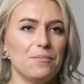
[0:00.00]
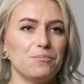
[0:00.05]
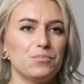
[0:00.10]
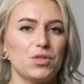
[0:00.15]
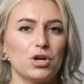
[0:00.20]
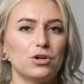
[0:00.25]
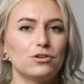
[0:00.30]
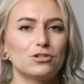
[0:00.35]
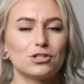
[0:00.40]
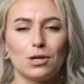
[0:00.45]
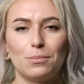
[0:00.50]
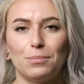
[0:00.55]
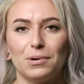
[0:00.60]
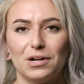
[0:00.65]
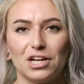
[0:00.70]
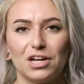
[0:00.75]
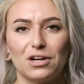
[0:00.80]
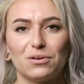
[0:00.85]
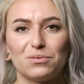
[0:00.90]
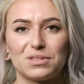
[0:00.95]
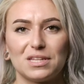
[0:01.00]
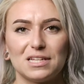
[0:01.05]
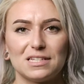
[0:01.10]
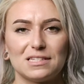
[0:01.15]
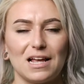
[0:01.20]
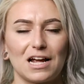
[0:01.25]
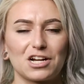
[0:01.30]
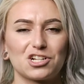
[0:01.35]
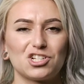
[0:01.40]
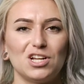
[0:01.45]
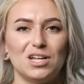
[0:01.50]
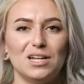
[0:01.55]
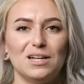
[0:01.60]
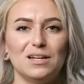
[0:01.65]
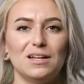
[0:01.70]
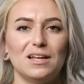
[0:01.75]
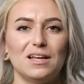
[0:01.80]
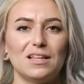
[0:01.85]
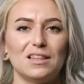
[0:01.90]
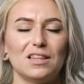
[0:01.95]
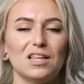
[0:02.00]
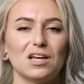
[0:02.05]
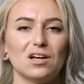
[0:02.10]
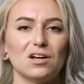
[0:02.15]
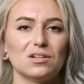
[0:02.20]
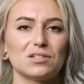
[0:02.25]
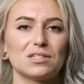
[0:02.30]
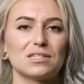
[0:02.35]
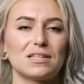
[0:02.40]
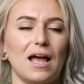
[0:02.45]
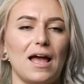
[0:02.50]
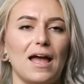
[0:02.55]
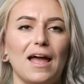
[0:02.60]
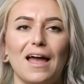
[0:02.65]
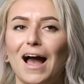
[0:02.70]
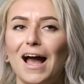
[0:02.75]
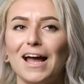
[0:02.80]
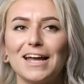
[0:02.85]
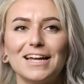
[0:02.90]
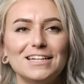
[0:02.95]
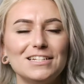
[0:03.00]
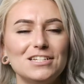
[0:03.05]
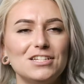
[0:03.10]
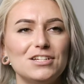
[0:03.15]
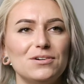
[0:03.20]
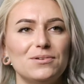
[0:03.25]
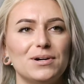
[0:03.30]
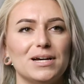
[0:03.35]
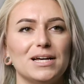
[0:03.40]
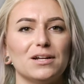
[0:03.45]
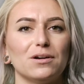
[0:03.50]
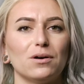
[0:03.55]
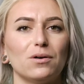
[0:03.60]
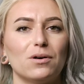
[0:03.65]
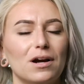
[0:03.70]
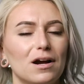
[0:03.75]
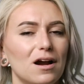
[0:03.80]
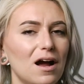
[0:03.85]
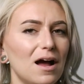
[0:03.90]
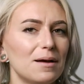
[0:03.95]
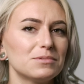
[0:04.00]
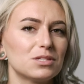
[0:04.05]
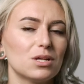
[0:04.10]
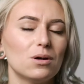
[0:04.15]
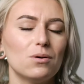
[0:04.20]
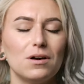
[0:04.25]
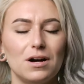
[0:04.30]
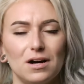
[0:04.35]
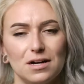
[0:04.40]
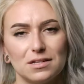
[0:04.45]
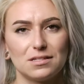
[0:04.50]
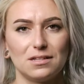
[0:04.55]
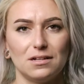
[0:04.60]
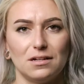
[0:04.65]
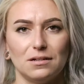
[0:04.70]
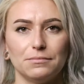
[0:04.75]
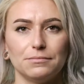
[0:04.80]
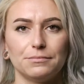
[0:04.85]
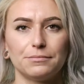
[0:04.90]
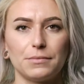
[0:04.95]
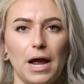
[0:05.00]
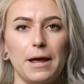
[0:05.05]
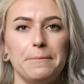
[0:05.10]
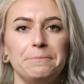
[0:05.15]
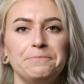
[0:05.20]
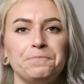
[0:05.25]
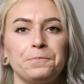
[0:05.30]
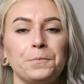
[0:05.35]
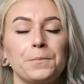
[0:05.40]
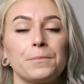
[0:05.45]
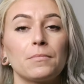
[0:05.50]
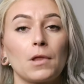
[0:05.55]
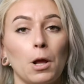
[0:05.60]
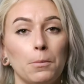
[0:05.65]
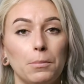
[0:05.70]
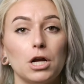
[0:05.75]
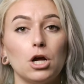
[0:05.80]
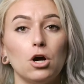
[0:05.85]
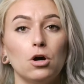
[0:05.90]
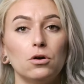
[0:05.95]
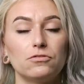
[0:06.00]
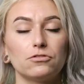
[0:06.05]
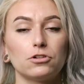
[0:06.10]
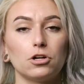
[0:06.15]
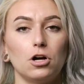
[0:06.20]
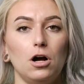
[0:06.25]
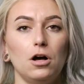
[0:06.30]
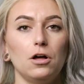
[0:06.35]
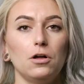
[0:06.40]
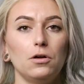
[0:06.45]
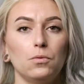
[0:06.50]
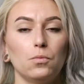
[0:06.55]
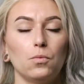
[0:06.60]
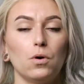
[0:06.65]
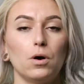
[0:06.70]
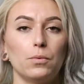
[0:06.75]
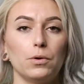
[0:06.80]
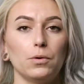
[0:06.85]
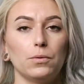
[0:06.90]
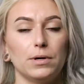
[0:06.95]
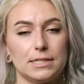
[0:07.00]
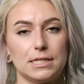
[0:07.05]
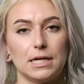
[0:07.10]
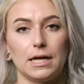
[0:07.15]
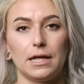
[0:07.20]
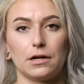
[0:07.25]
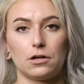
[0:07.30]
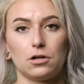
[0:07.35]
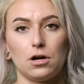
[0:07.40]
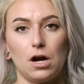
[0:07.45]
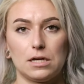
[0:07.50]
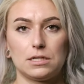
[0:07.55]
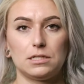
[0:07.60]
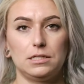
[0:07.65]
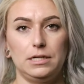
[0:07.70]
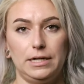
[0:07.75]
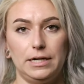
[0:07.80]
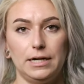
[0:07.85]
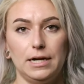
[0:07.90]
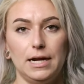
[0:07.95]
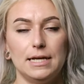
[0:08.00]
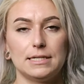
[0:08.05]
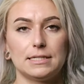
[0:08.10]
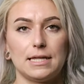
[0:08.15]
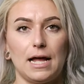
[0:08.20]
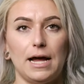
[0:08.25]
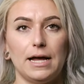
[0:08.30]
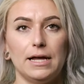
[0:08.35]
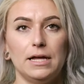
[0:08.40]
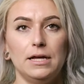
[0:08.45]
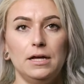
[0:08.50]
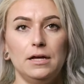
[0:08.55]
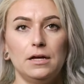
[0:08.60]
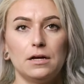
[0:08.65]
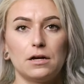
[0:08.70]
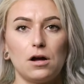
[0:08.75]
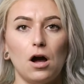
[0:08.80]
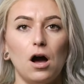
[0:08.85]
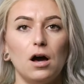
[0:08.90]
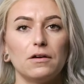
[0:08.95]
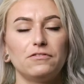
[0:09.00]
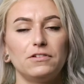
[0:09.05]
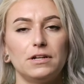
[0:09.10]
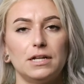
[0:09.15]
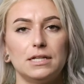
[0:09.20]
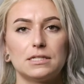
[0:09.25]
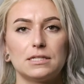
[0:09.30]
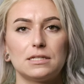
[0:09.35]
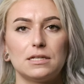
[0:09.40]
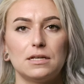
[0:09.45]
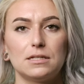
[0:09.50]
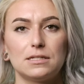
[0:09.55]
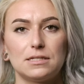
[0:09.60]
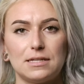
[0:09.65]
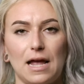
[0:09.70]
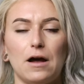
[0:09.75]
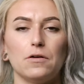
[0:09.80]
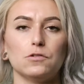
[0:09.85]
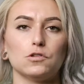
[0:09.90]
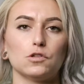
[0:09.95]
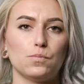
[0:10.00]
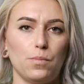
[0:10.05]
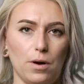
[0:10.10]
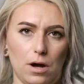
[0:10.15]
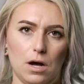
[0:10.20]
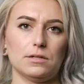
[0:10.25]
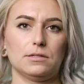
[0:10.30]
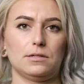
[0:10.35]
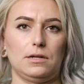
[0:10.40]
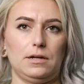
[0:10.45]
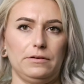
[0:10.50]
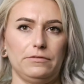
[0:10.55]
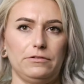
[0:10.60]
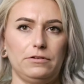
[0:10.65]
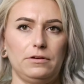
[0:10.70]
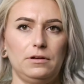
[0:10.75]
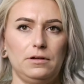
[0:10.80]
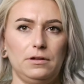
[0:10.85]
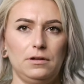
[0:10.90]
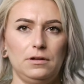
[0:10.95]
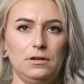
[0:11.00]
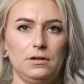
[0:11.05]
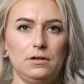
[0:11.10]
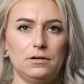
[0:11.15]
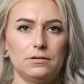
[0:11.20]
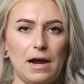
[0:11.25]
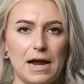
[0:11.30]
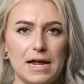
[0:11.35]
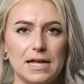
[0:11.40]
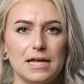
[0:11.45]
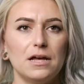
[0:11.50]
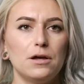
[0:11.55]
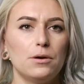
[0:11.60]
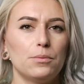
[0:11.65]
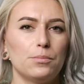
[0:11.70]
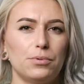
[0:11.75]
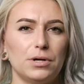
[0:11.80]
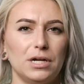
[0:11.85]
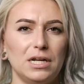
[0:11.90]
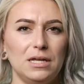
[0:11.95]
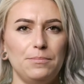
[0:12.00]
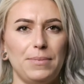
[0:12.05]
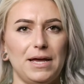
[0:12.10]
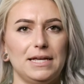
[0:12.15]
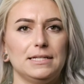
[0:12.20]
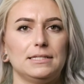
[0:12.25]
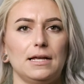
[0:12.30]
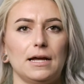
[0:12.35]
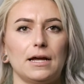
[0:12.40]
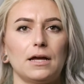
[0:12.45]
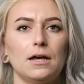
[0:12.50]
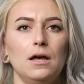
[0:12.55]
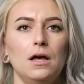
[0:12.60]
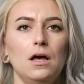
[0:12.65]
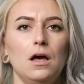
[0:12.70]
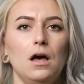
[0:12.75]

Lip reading: They're usually pretty good with this section. They'll say, I can do it, or I'm so awesome, right? But overall, what we want to get across here is that confidence sounds positive, right? Pretty basic.